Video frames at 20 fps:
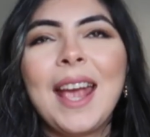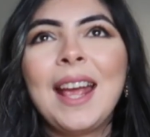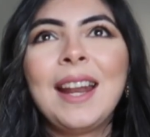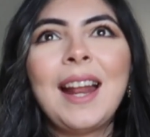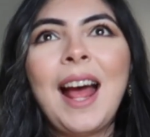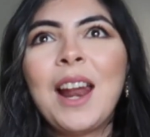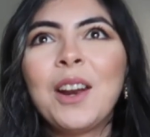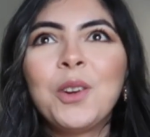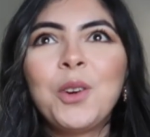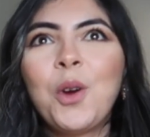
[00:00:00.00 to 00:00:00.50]
and
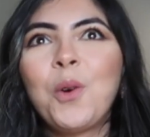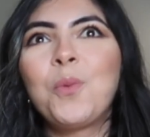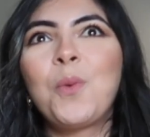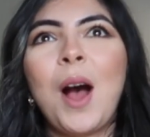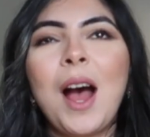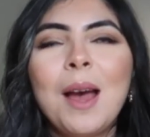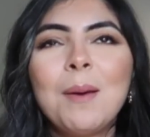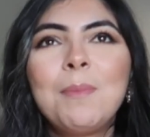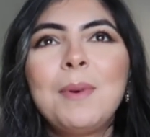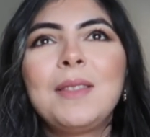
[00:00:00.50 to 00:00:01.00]
I don't know
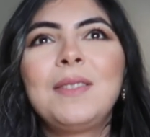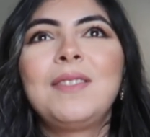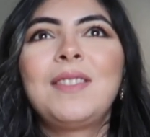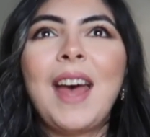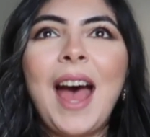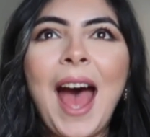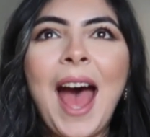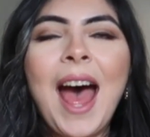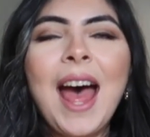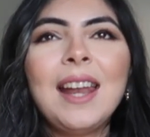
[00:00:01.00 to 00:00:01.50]
why, but
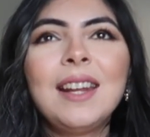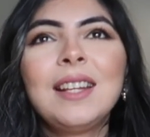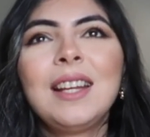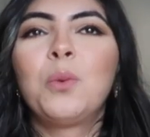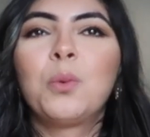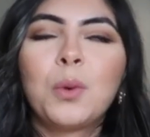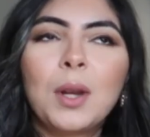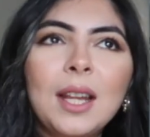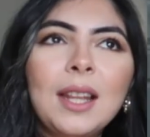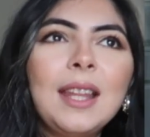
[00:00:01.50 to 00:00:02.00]
that
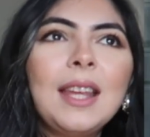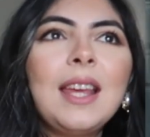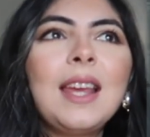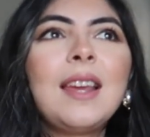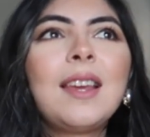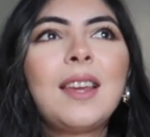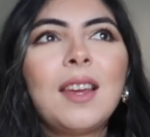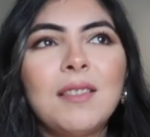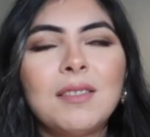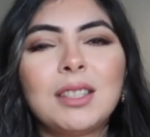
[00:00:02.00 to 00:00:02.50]

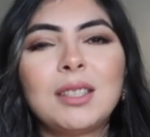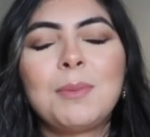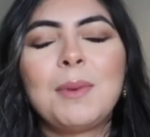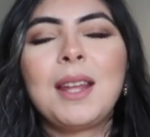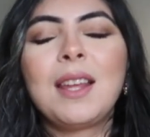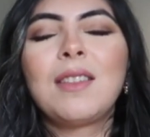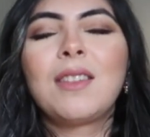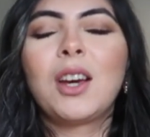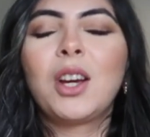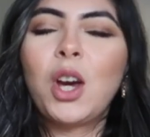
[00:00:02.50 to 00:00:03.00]
really gives
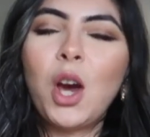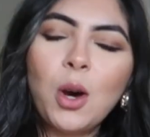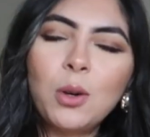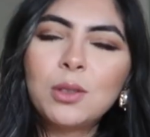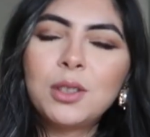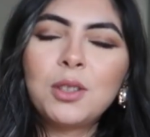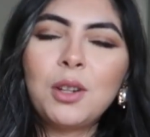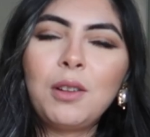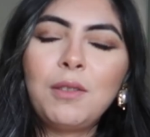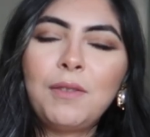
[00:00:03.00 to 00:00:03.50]
me the
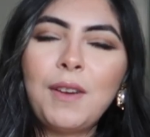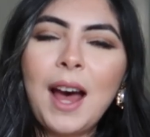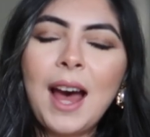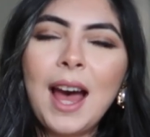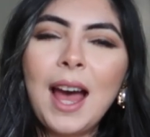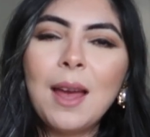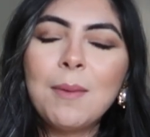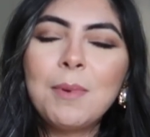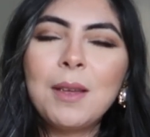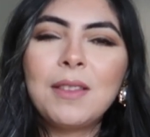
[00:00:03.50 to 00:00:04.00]
coastal
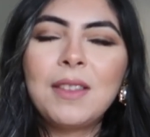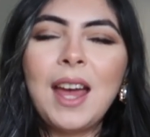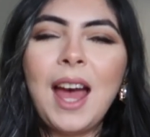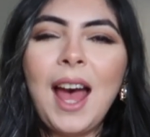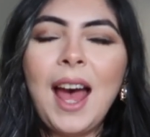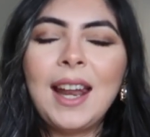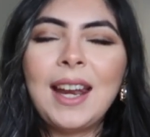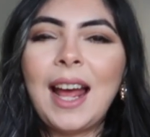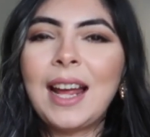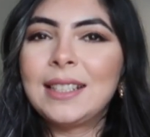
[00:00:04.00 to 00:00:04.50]
vibe
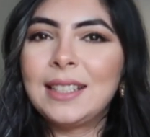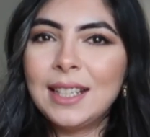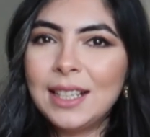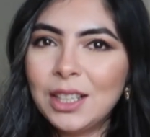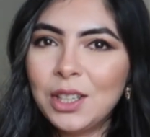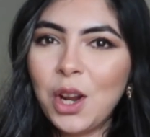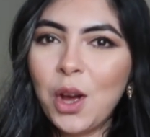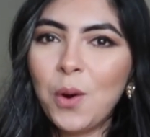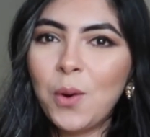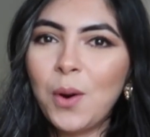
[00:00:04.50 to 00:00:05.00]
that I
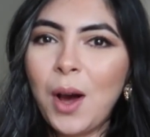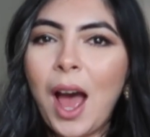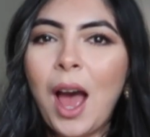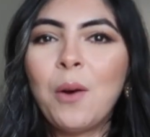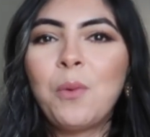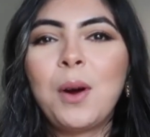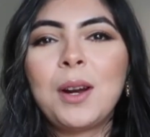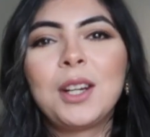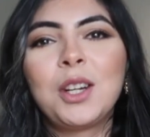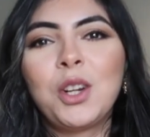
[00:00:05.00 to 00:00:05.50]
didn't know
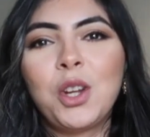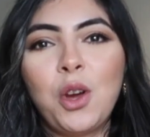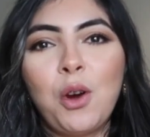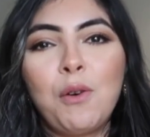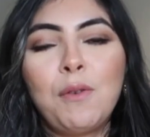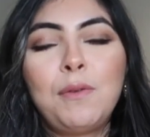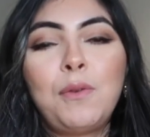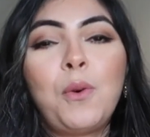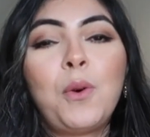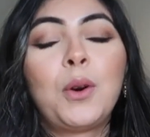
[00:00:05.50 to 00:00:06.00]
I wanted to
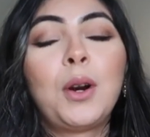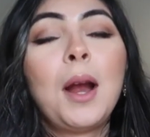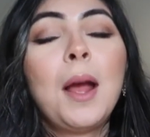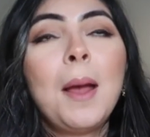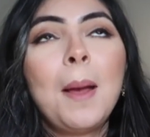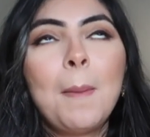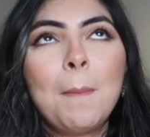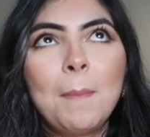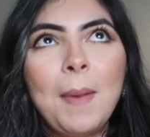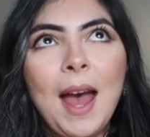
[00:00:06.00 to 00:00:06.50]
go
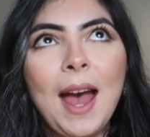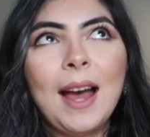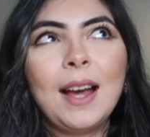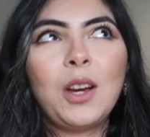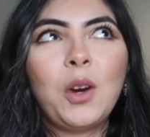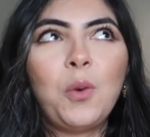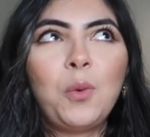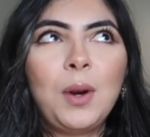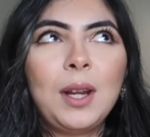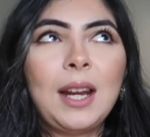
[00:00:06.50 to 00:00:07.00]
for
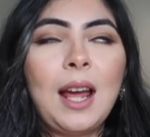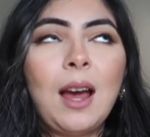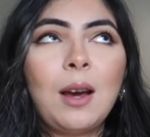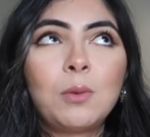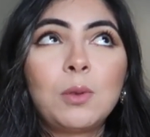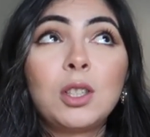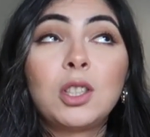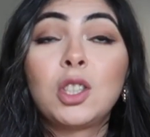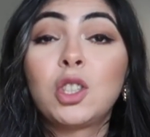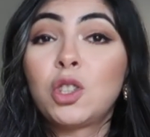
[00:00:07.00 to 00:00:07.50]
back when
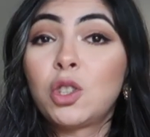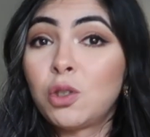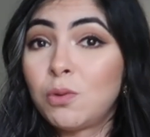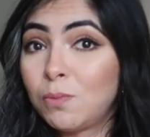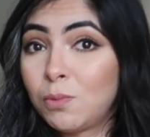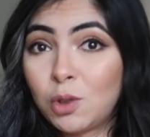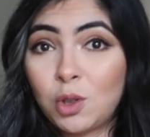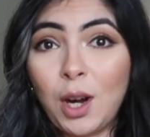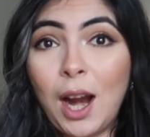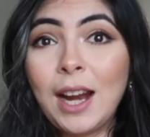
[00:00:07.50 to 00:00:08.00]
I was
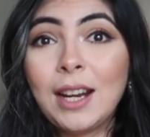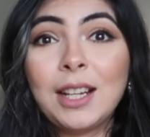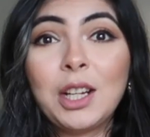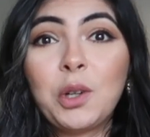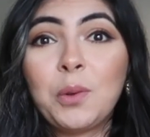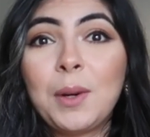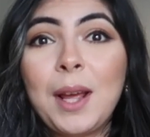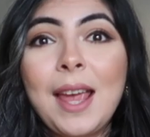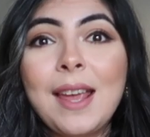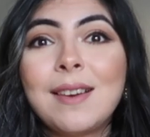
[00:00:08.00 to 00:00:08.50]
trying to
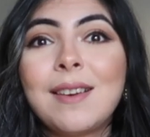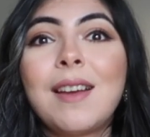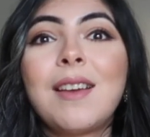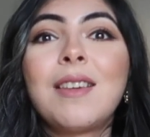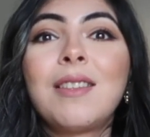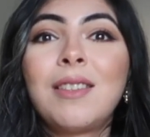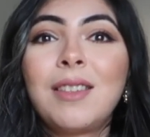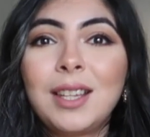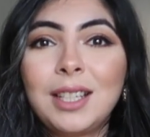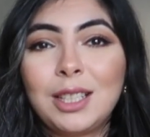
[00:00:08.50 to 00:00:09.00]
create
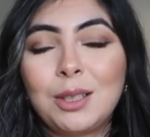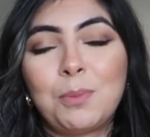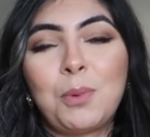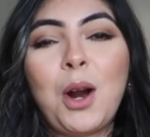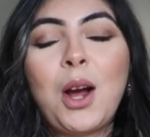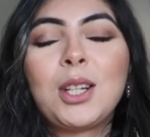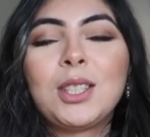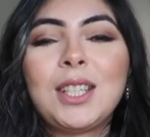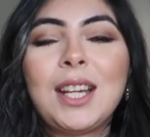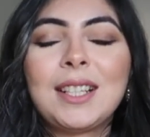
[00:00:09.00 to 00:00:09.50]
this
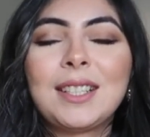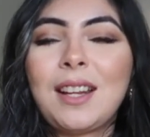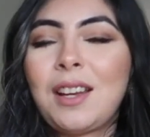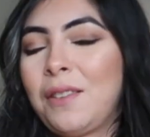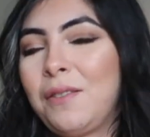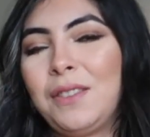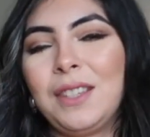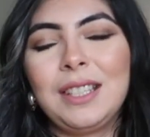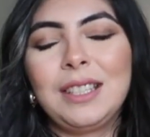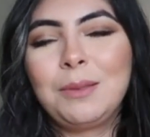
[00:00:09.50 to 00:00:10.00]
project
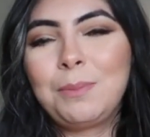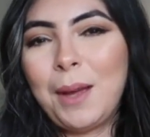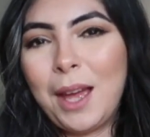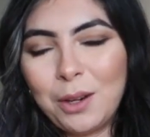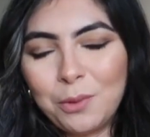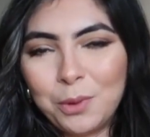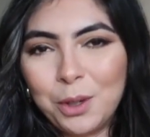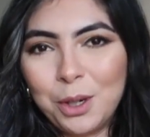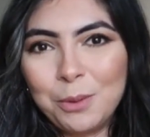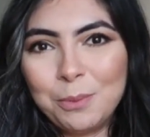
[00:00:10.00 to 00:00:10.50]
of this
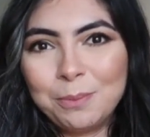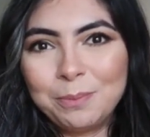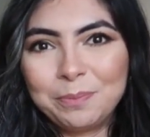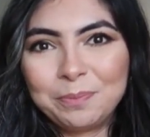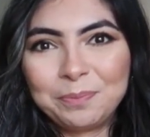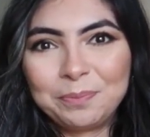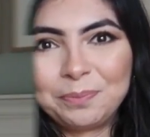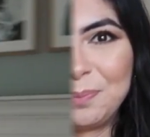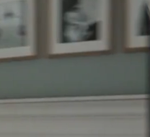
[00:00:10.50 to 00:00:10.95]
bedroom.